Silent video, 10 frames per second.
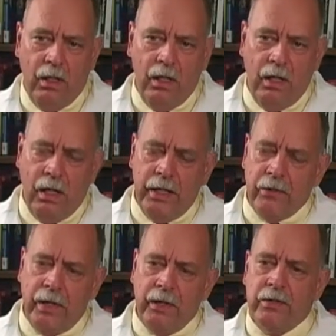High
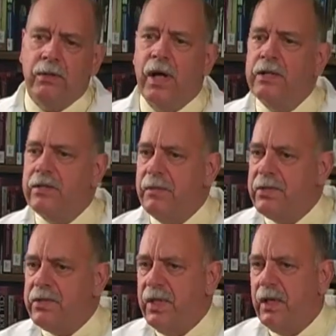triglycerides
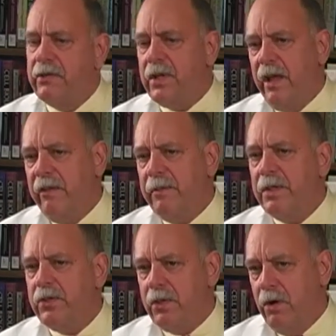themselves have
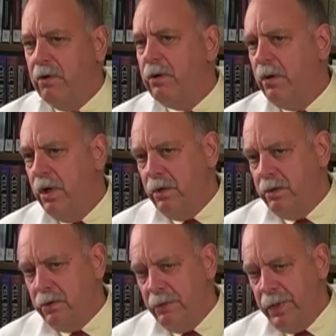been shown
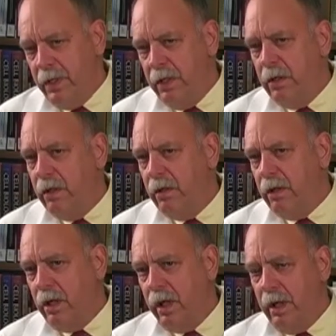to be
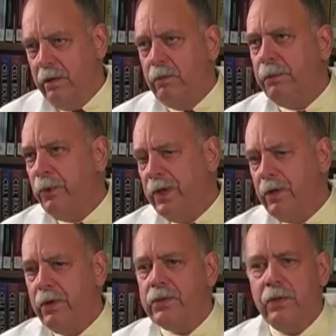a
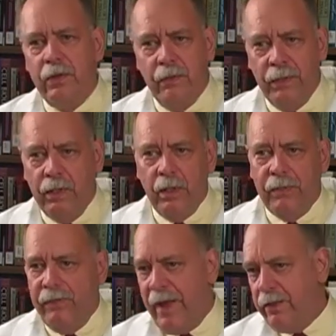precursor in the buildup
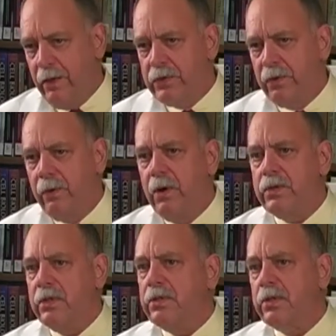of
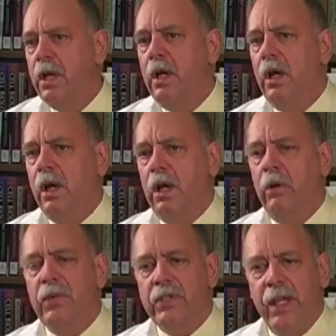atherosclerosis,
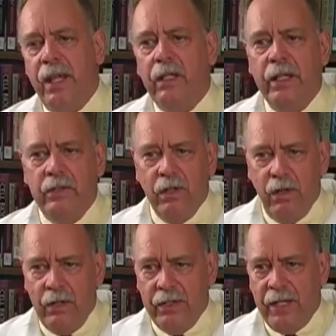which can lead to
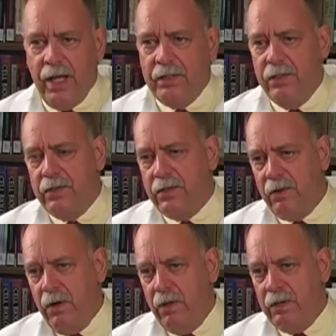heart attacks and
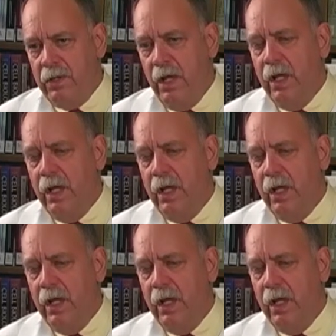strokes.